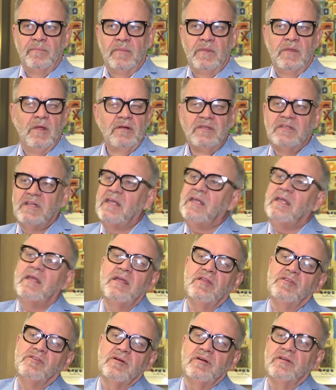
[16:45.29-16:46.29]
Not taking
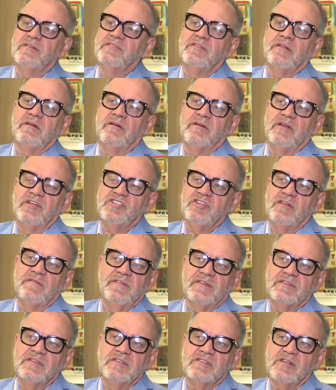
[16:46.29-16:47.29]
into consideration
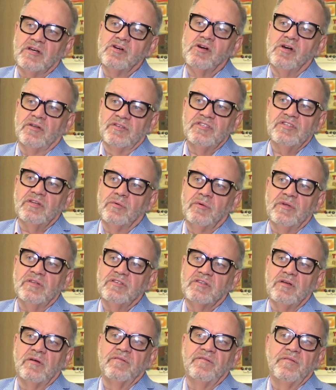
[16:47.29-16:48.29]
this is a
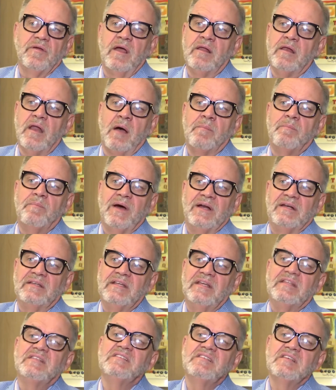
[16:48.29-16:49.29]
consequence of an
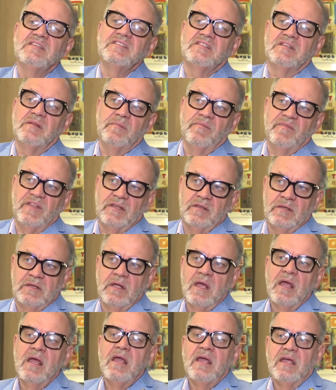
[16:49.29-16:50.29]
apartheid system that
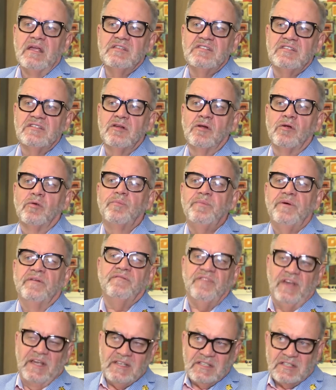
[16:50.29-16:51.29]
is still
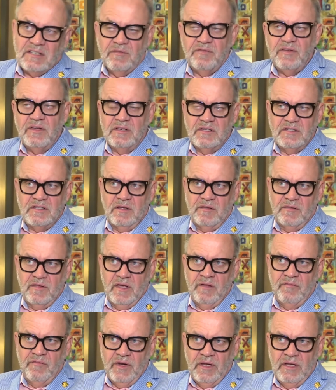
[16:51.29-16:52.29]
pervasive in South
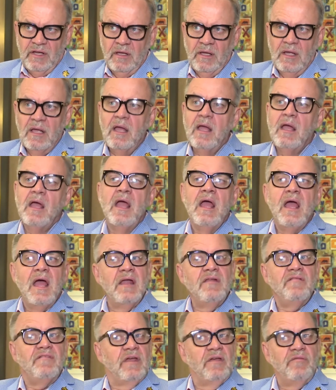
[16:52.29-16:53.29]
Africa,
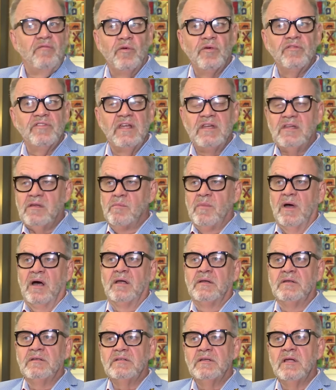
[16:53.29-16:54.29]
and therefore they
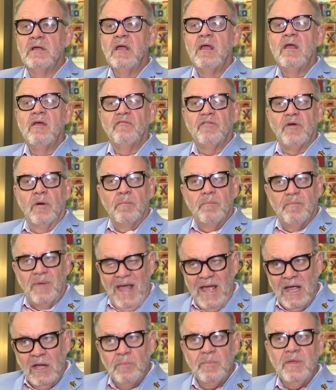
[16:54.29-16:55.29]
demand from
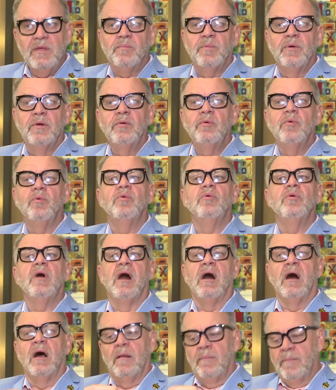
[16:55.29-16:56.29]
black people who
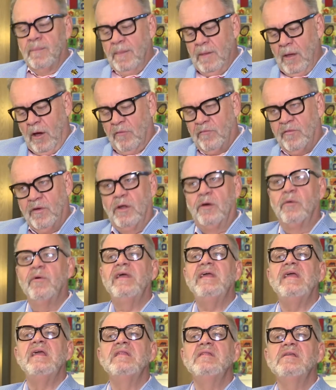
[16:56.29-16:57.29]
are of lower
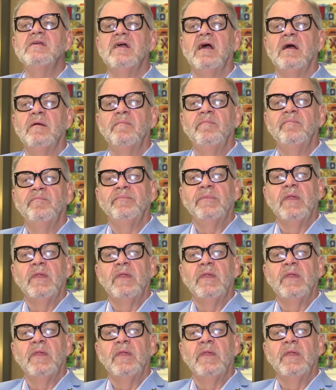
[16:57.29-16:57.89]
income,